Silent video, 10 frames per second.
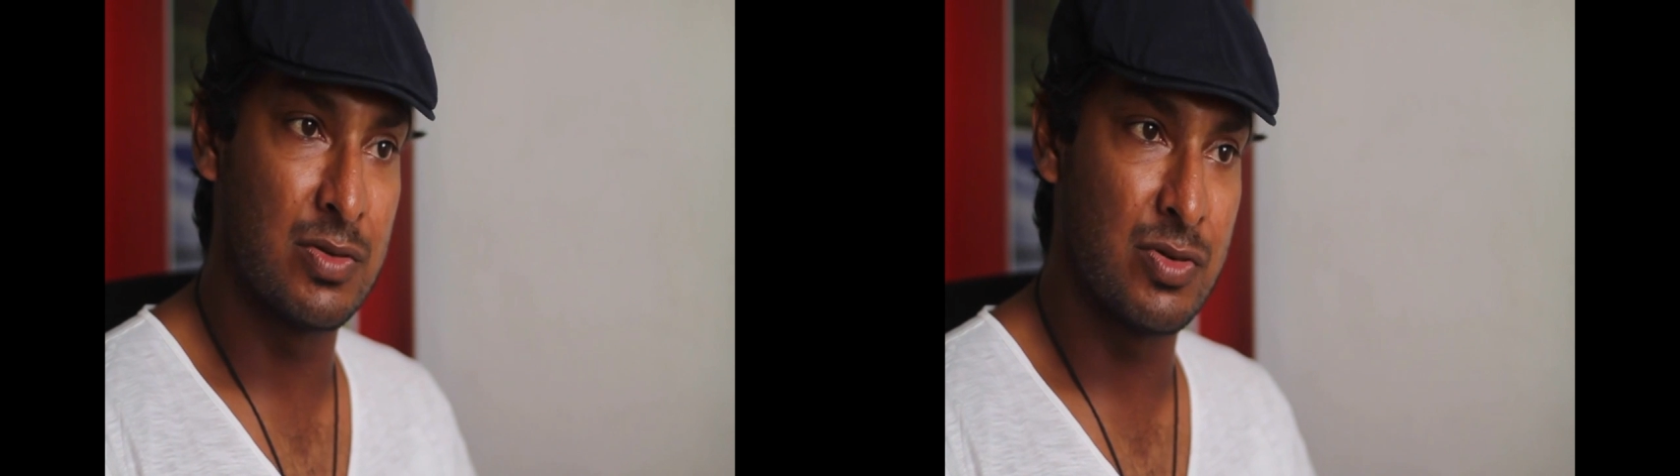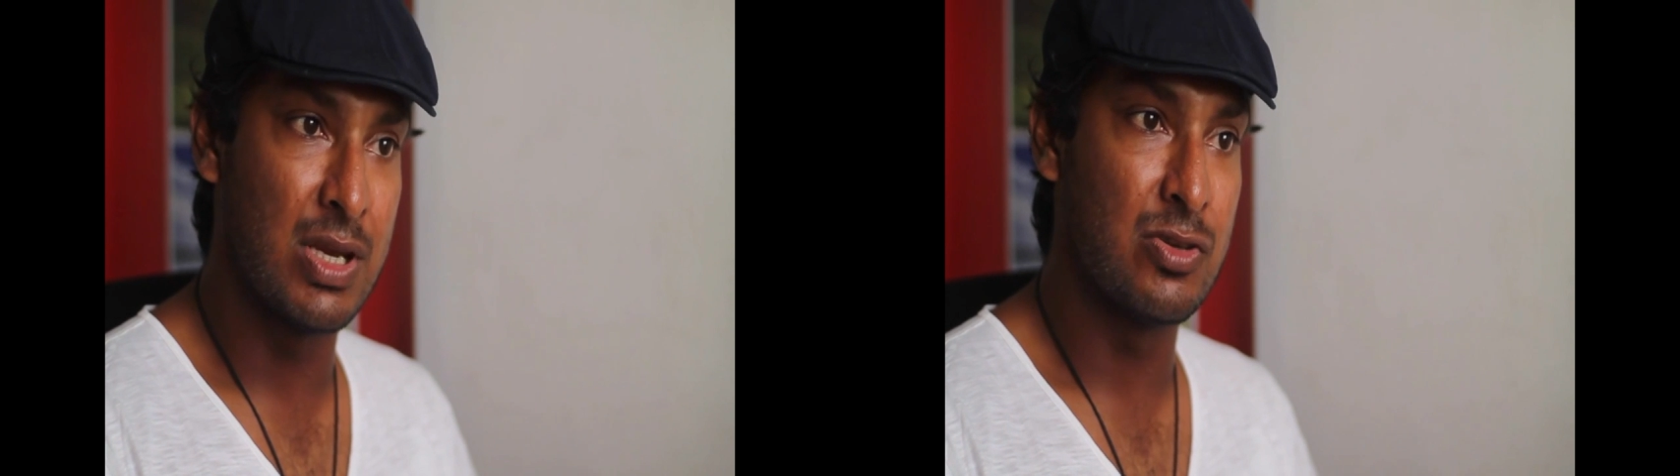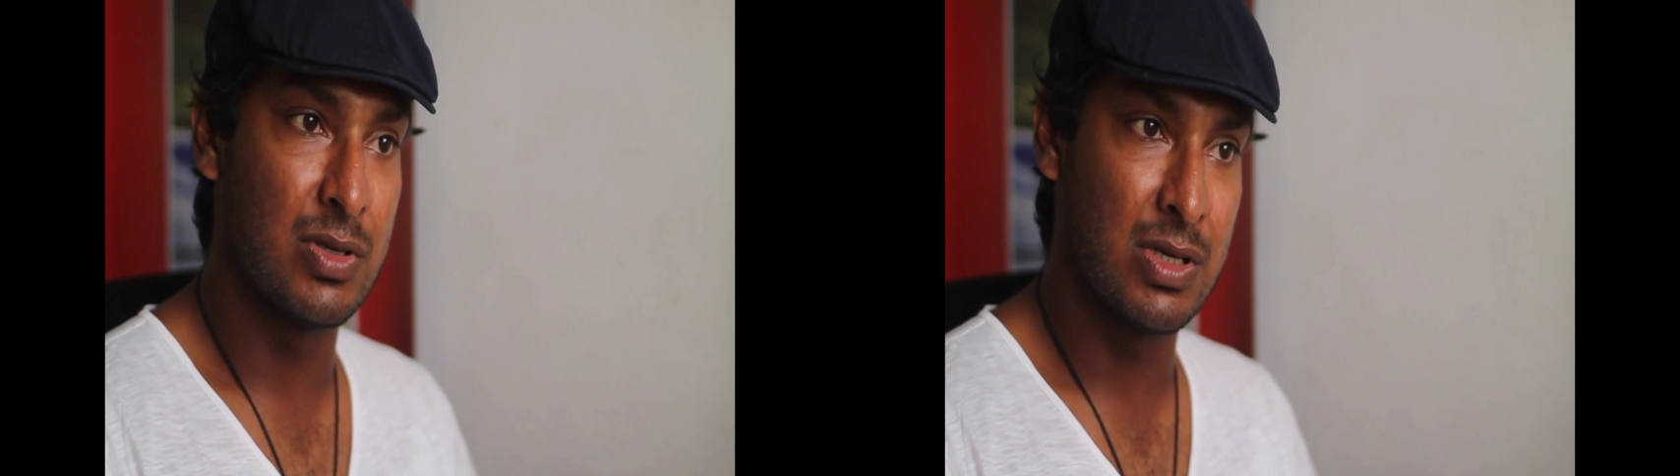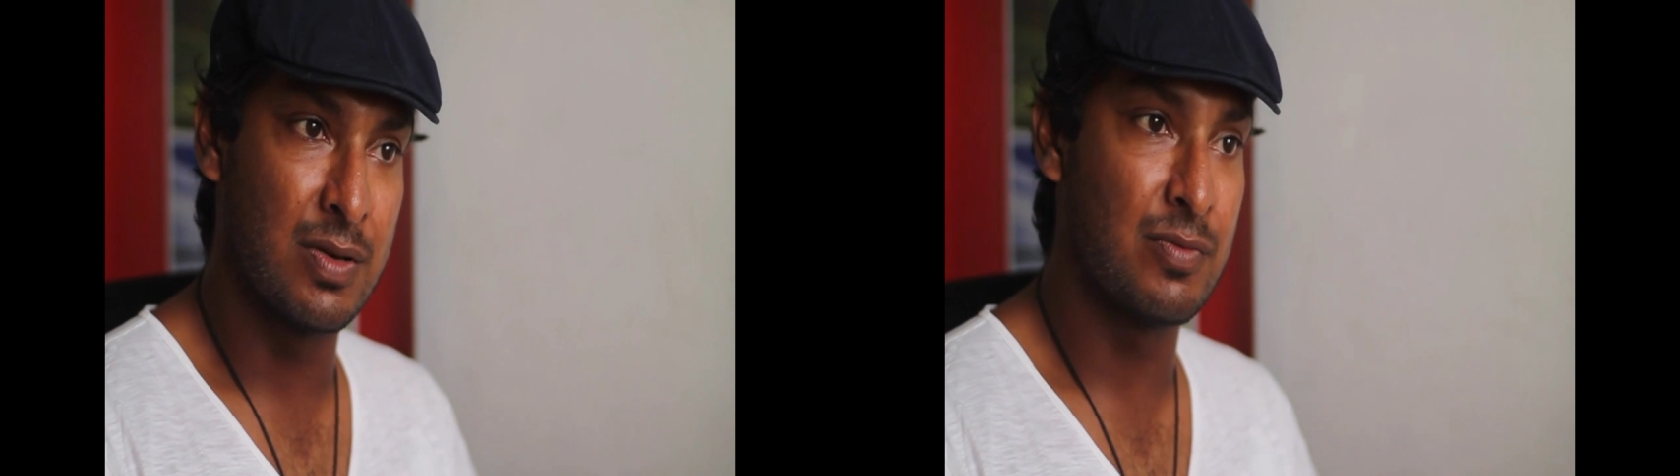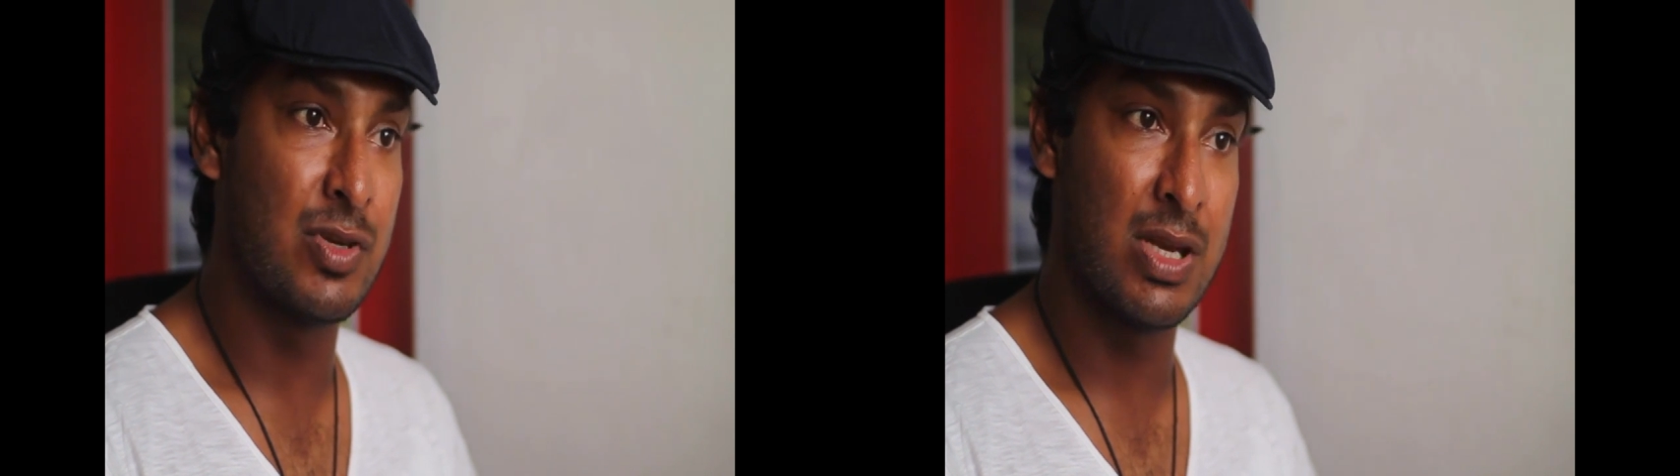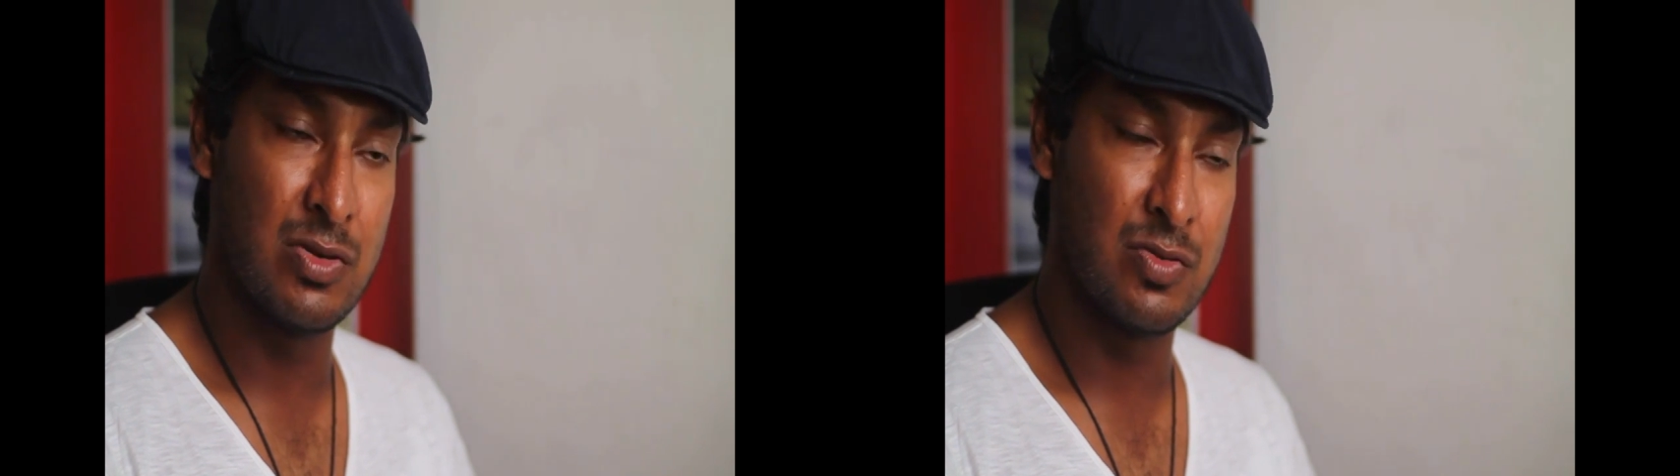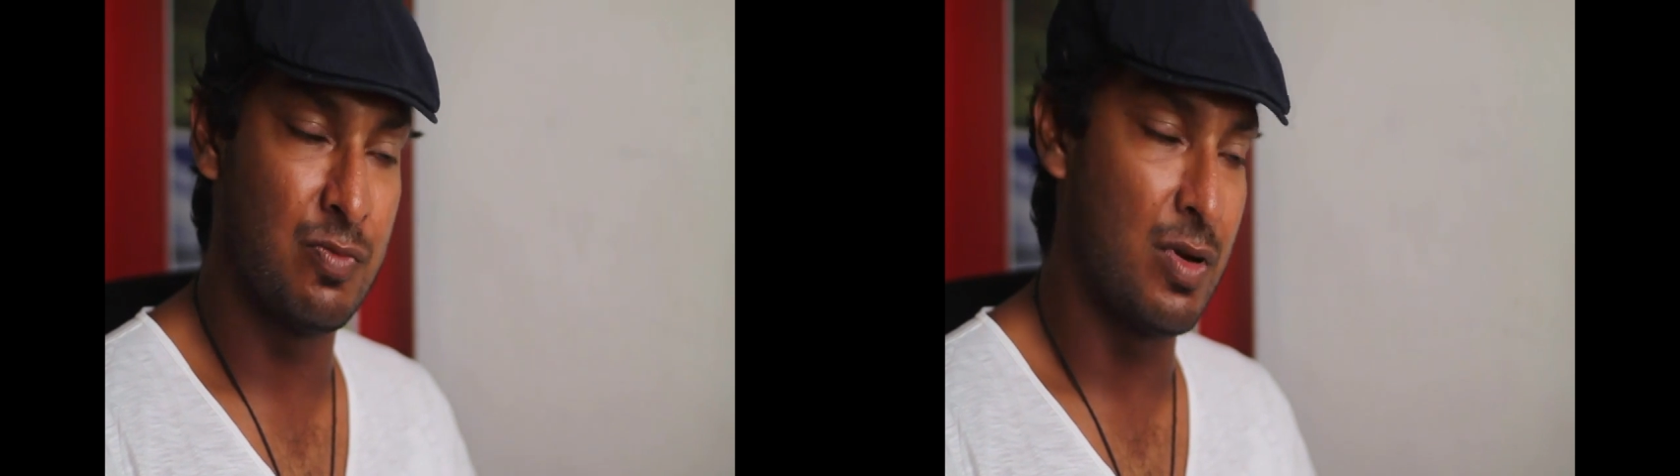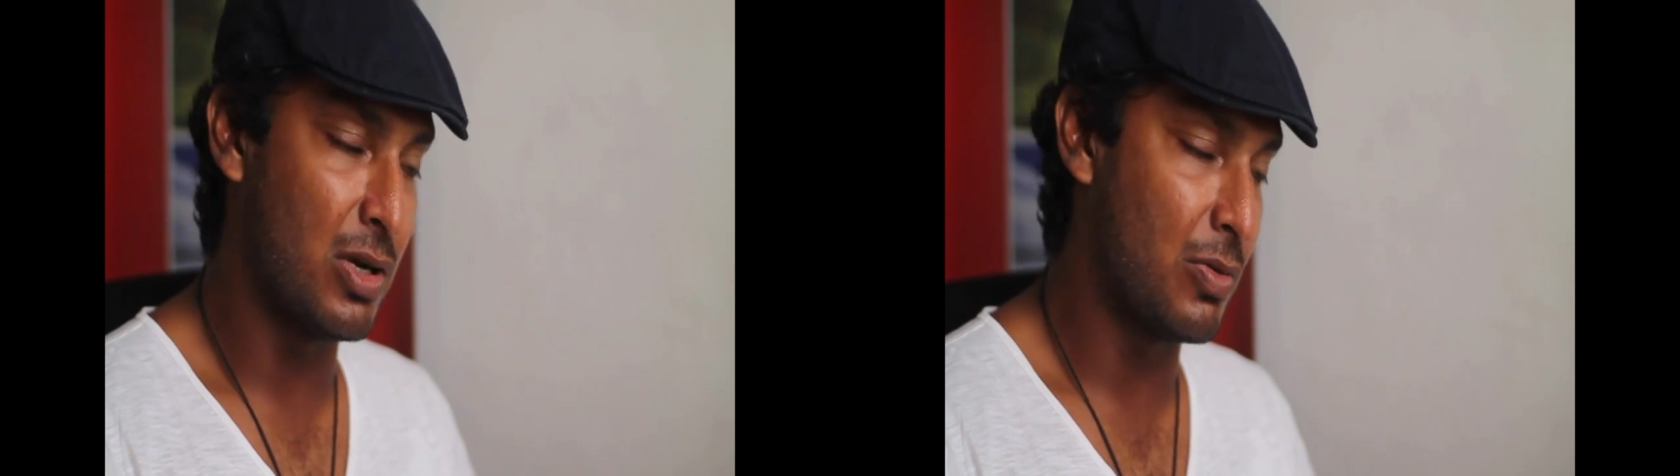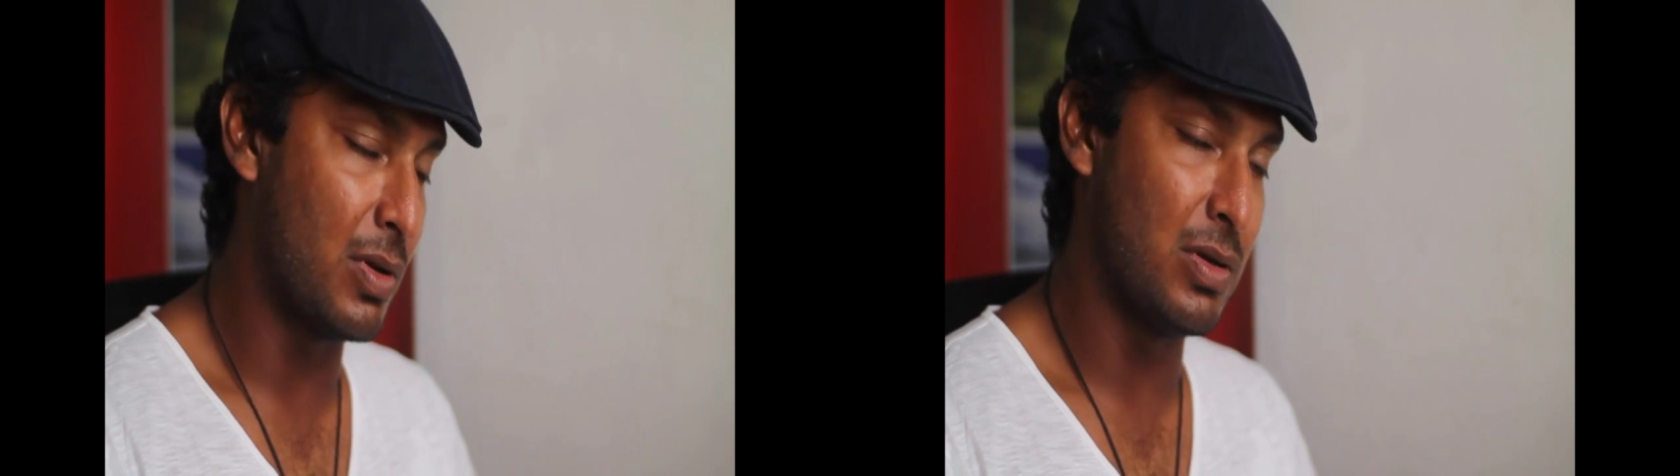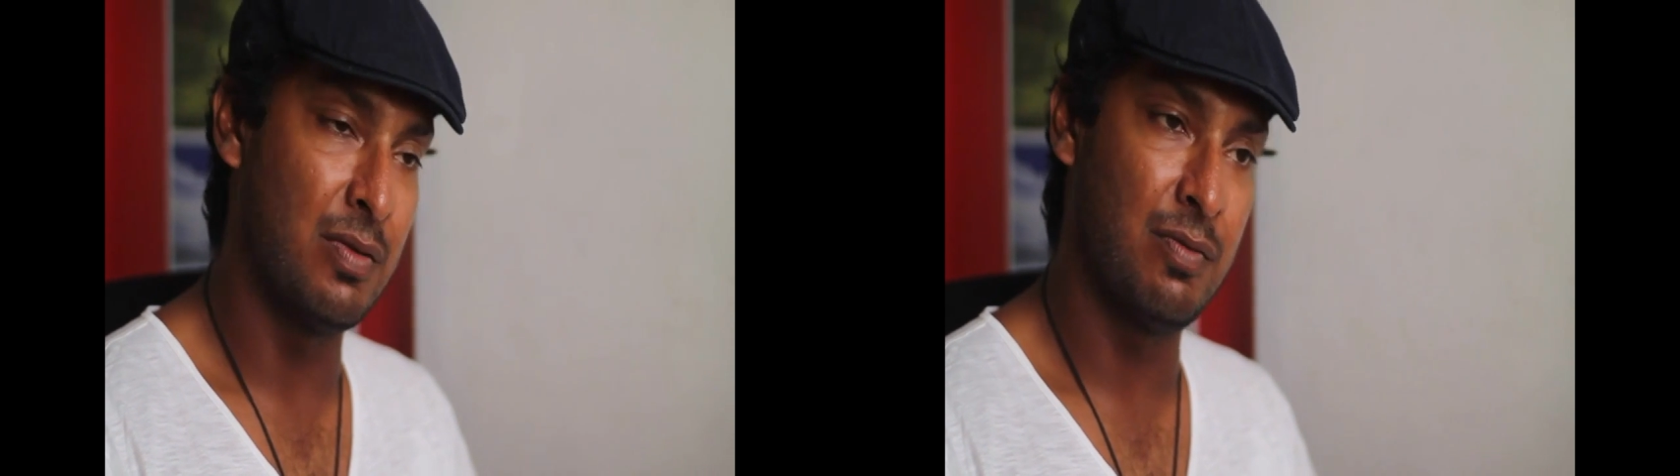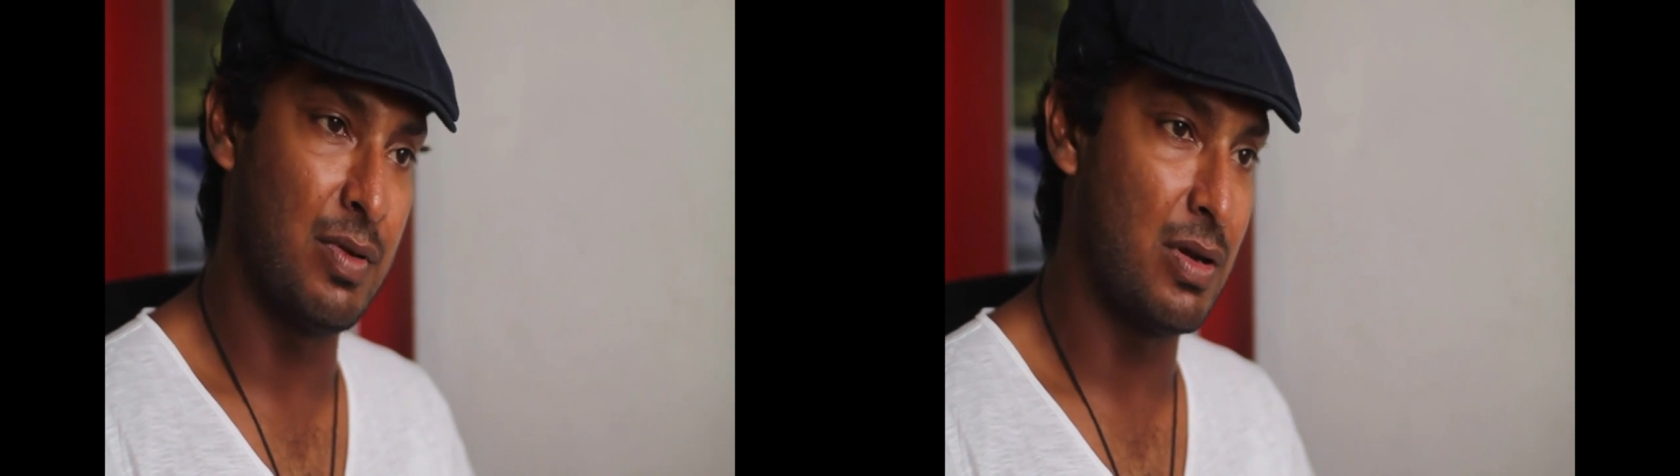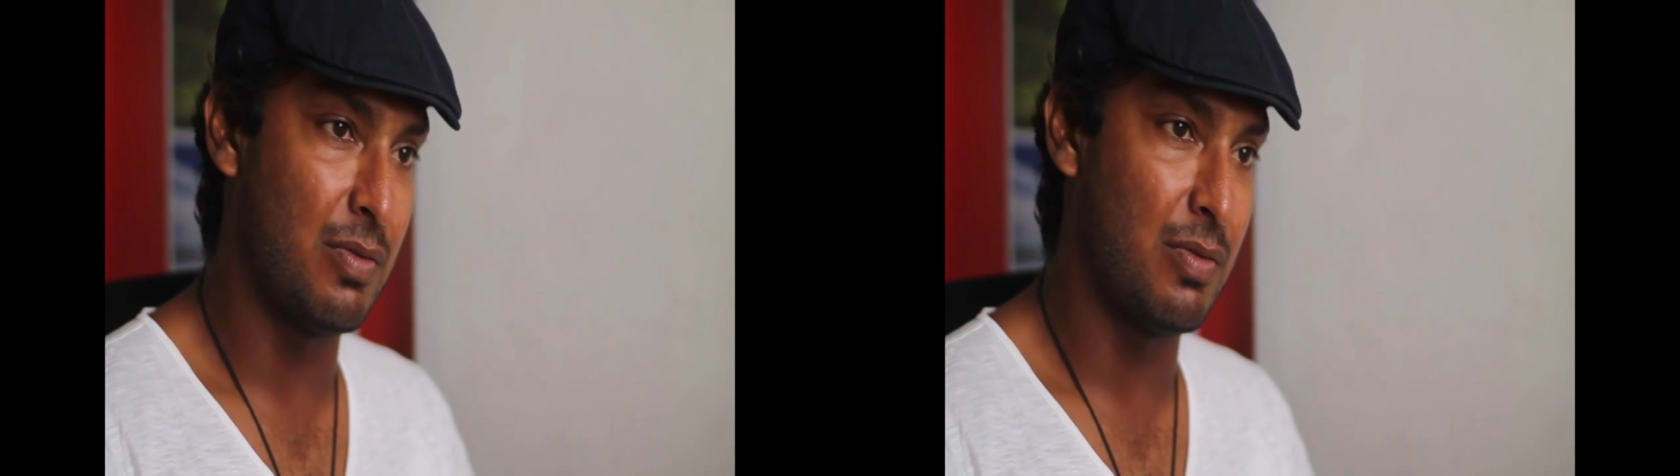changing and have changed very quickly and very,